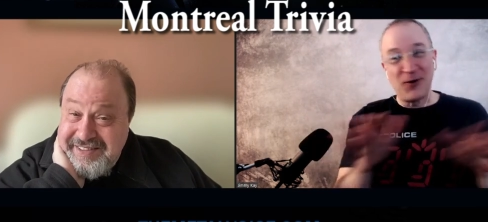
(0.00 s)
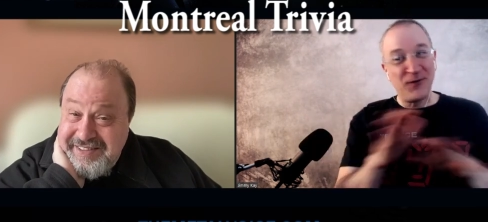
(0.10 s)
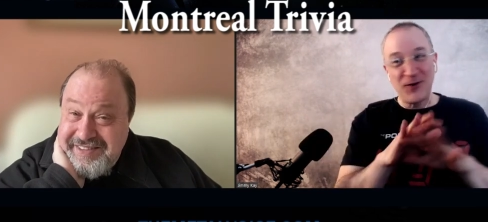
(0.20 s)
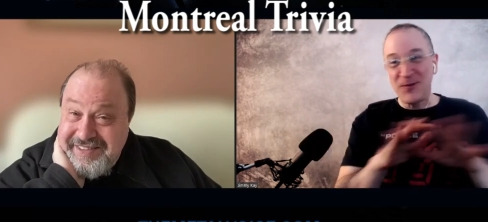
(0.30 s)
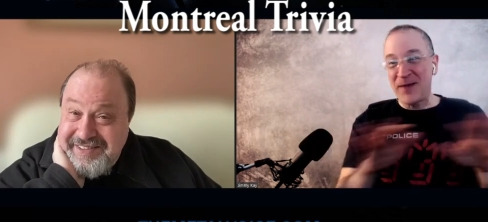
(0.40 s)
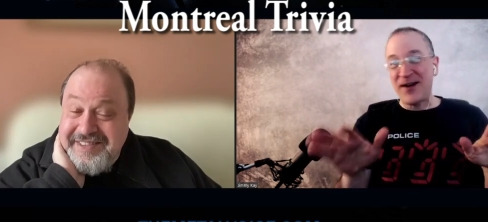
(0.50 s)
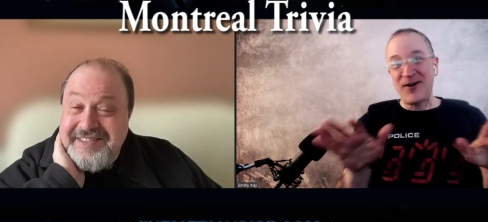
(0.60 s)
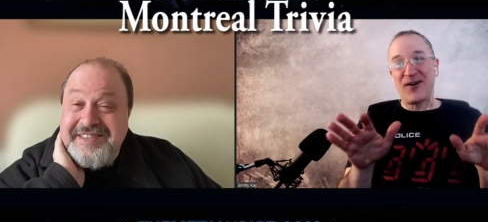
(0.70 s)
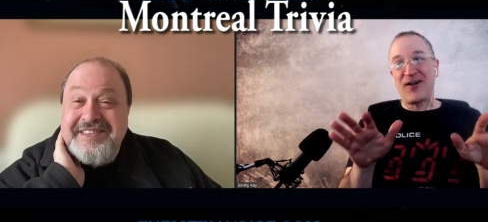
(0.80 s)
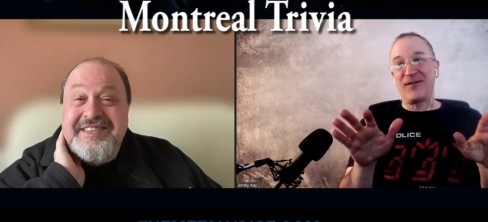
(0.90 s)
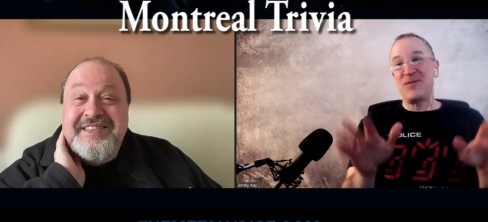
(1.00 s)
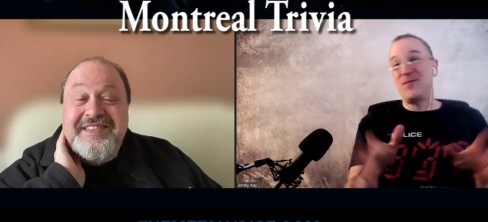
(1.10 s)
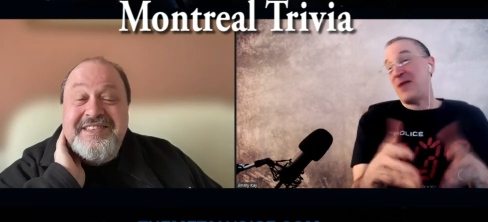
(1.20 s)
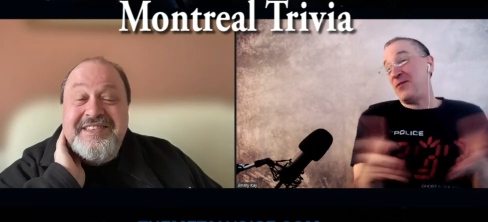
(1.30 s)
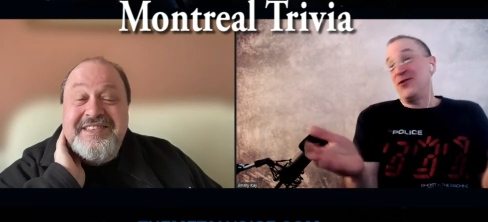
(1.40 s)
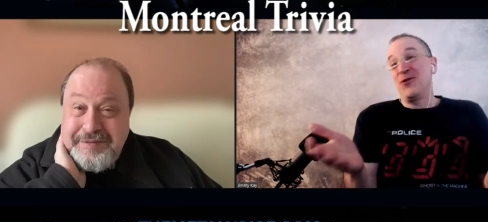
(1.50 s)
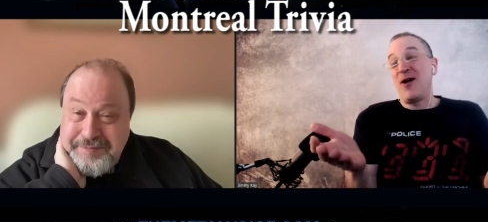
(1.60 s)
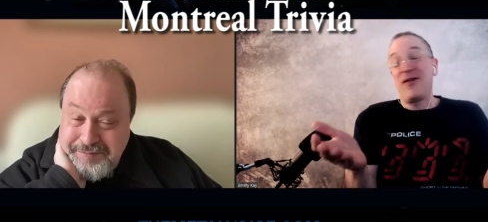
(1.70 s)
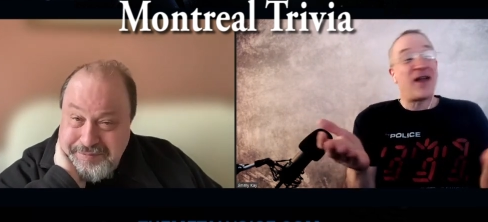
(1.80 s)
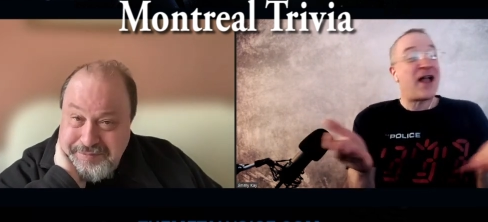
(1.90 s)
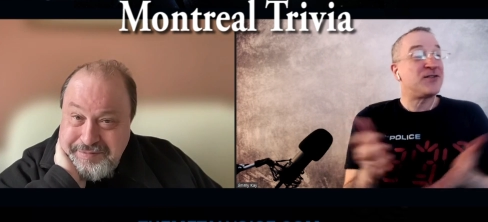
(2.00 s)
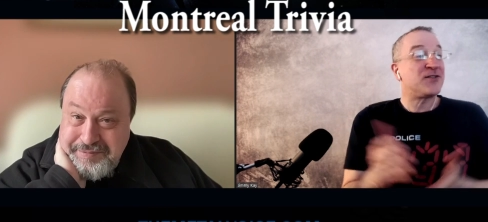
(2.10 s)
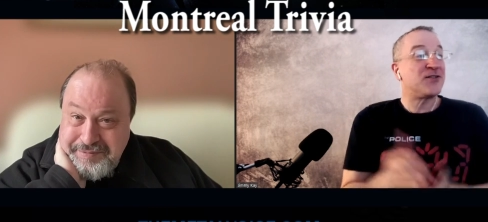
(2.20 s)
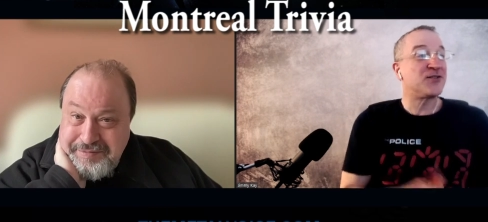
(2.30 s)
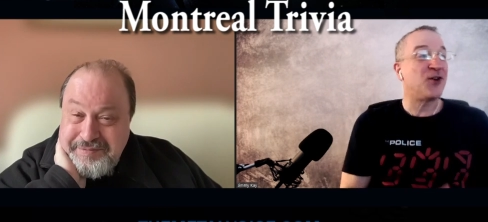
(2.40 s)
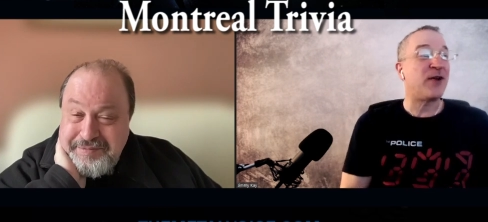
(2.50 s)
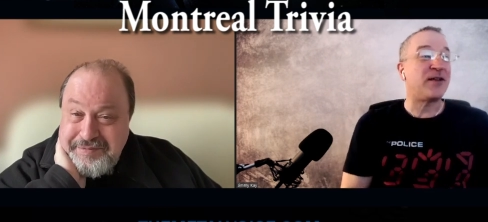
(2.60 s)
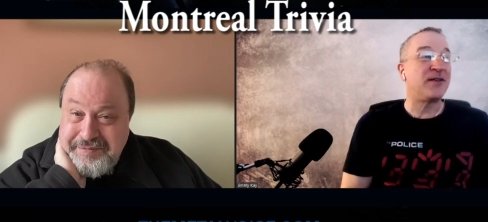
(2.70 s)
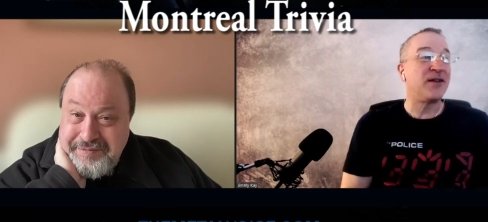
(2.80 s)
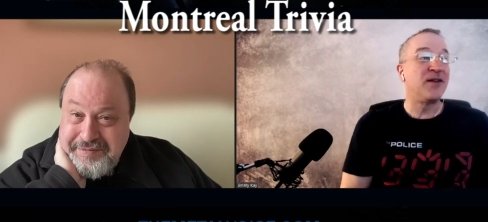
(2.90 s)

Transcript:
Speaker 1: Don't feel bad at all. Maybe you know all that. All right.